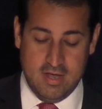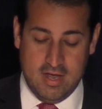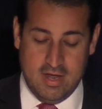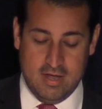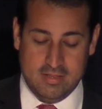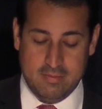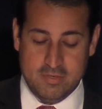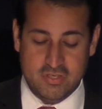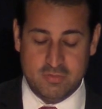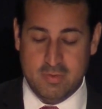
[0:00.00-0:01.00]
Uh, let me
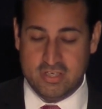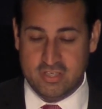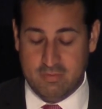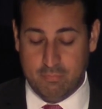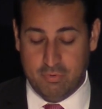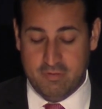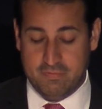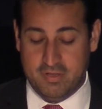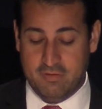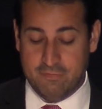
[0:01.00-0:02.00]
just mention them
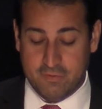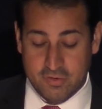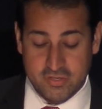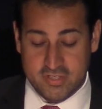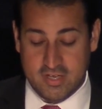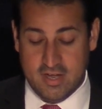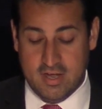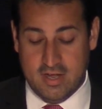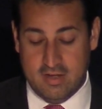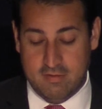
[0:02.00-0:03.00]
briefly. First,
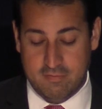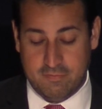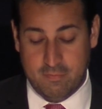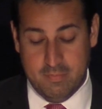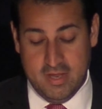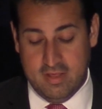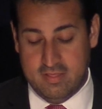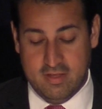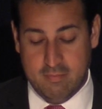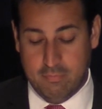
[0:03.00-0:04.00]
uh, for me,
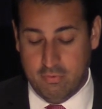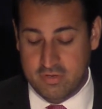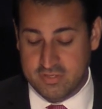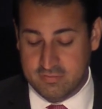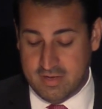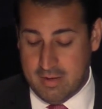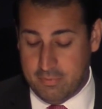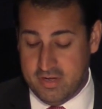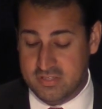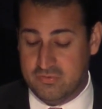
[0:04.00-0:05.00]
the importance of
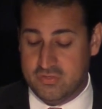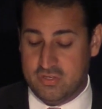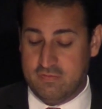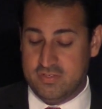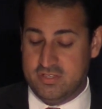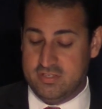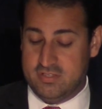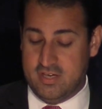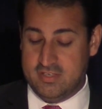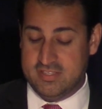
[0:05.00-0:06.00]
comprehensive
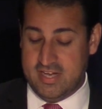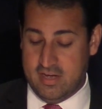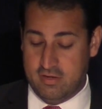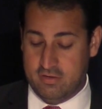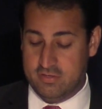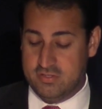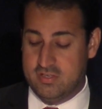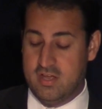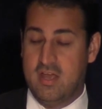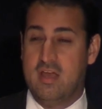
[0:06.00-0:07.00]
services and standards
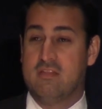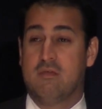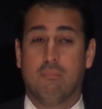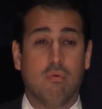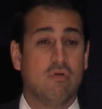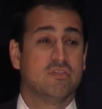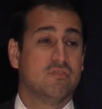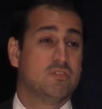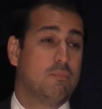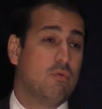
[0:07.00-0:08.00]
and the importance
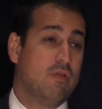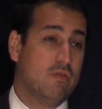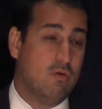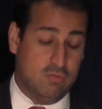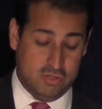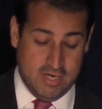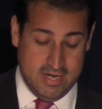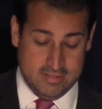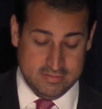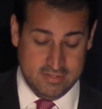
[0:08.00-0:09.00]
of supporting the whole
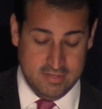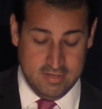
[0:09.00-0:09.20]
child.